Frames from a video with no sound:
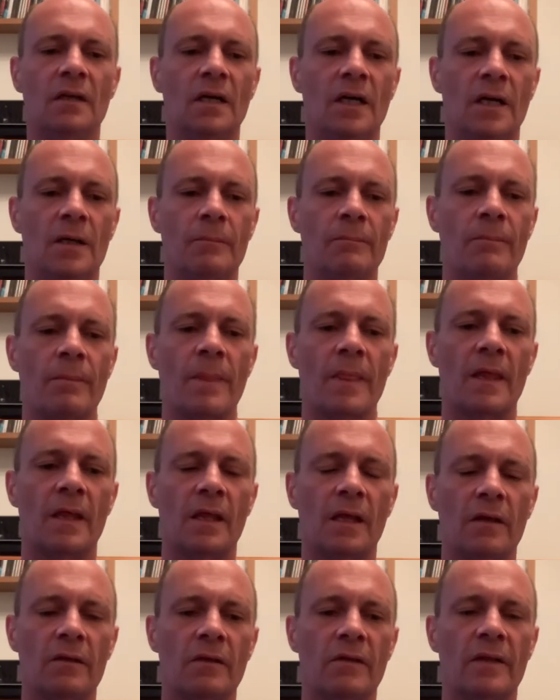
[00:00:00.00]

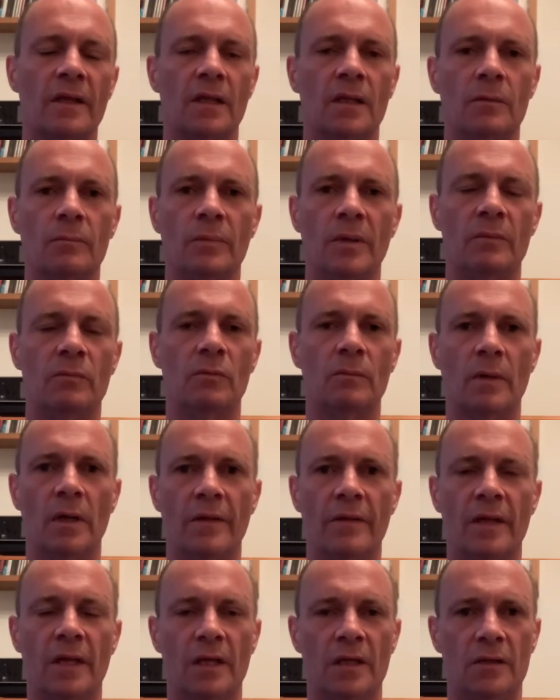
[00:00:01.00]
The other thing that people
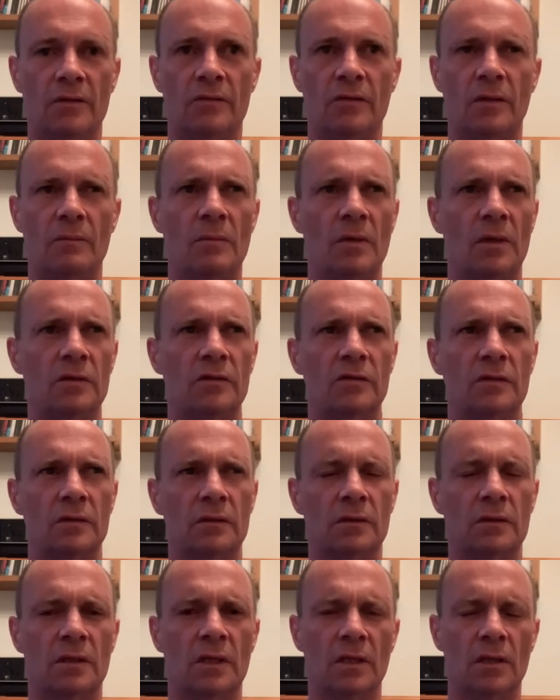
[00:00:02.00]
might think is they might
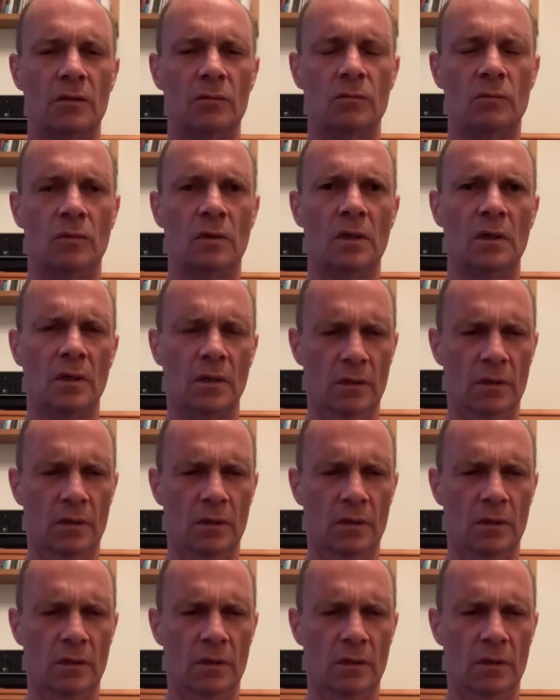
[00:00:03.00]
start to think, oh,